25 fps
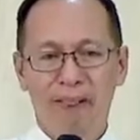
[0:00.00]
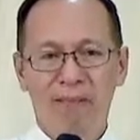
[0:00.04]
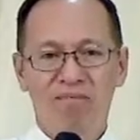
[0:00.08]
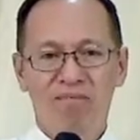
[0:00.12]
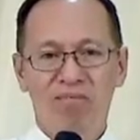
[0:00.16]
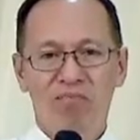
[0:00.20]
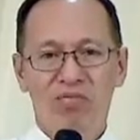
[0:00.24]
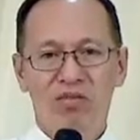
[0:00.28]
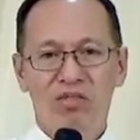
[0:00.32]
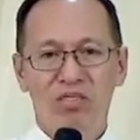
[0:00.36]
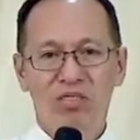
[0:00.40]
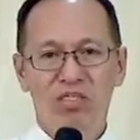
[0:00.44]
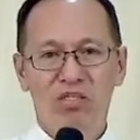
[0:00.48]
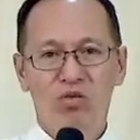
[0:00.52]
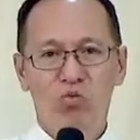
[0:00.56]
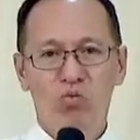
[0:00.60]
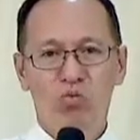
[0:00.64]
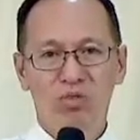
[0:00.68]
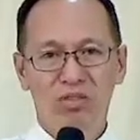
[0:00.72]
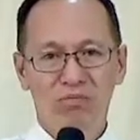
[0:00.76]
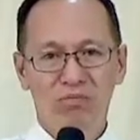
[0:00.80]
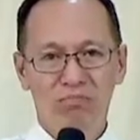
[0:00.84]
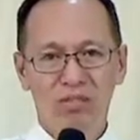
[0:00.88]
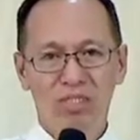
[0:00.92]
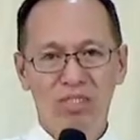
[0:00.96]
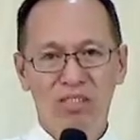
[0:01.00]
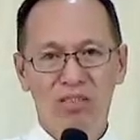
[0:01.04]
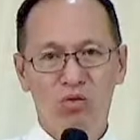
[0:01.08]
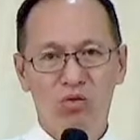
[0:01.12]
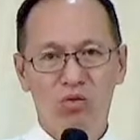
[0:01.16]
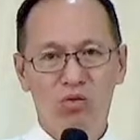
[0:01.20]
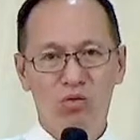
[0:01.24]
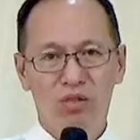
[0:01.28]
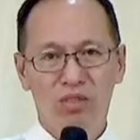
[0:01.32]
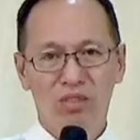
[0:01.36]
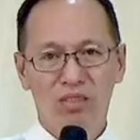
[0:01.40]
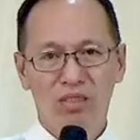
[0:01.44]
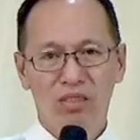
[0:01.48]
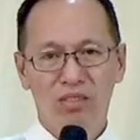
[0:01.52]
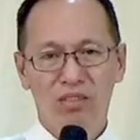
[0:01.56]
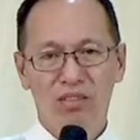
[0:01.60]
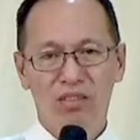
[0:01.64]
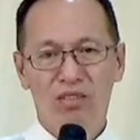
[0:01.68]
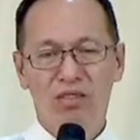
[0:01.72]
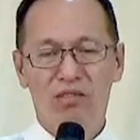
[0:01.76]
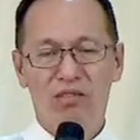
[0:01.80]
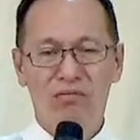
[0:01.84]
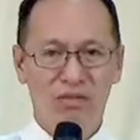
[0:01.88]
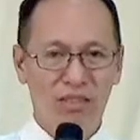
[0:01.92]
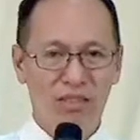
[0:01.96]
It will be the work
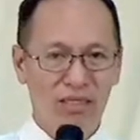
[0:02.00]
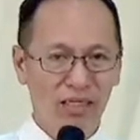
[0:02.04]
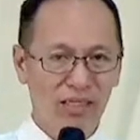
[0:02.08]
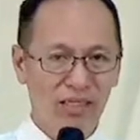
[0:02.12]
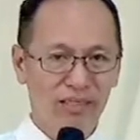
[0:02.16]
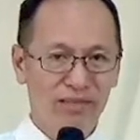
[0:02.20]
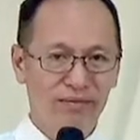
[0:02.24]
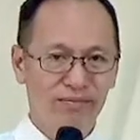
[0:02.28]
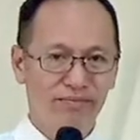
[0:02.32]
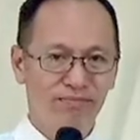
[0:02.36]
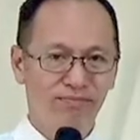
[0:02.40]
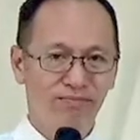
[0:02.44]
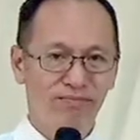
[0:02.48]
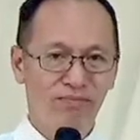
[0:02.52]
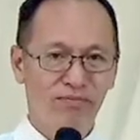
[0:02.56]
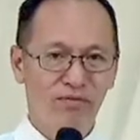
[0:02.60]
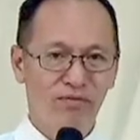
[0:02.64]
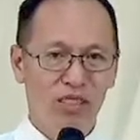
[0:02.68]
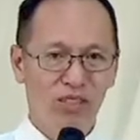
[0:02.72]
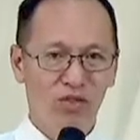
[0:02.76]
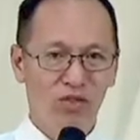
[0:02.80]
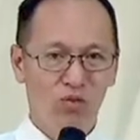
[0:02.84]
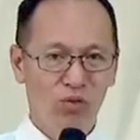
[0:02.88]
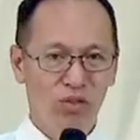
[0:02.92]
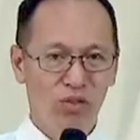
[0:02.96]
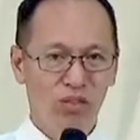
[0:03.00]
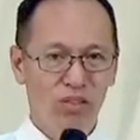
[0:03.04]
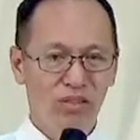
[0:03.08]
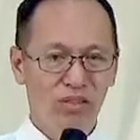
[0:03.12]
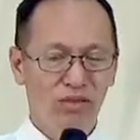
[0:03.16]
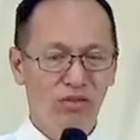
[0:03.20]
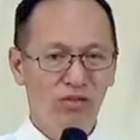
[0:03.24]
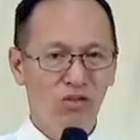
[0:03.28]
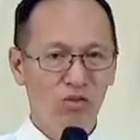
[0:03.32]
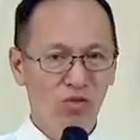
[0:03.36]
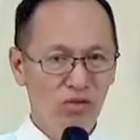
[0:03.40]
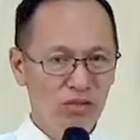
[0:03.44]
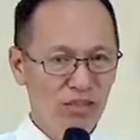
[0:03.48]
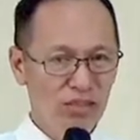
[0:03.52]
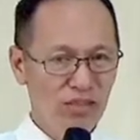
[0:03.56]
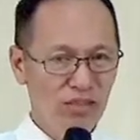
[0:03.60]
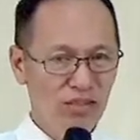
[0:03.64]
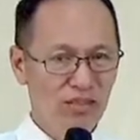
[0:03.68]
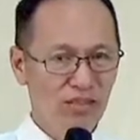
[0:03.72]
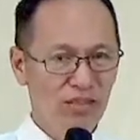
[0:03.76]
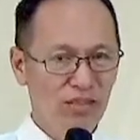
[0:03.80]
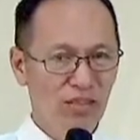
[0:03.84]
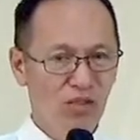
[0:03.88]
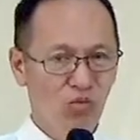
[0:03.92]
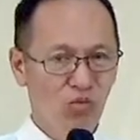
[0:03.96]
of God that will do it,
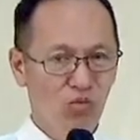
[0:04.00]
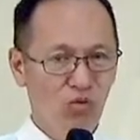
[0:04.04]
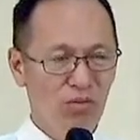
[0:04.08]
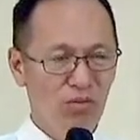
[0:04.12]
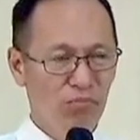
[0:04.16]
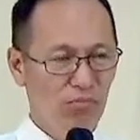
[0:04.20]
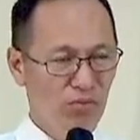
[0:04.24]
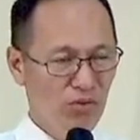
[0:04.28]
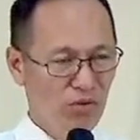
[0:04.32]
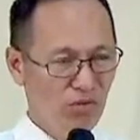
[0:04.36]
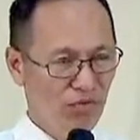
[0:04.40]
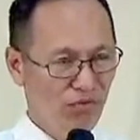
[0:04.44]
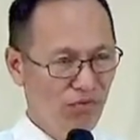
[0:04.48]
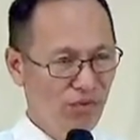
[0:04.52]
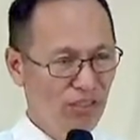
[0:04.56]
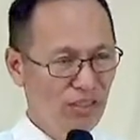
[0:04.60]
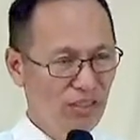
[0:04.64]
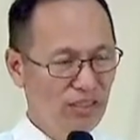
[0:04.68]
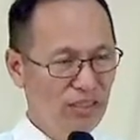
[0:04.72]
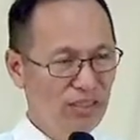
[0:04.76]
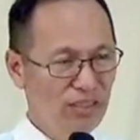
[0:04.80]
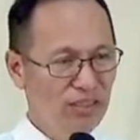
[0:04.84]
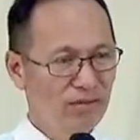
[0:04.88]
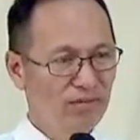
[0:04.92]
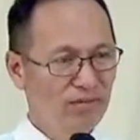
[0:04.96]
that will fulfill it.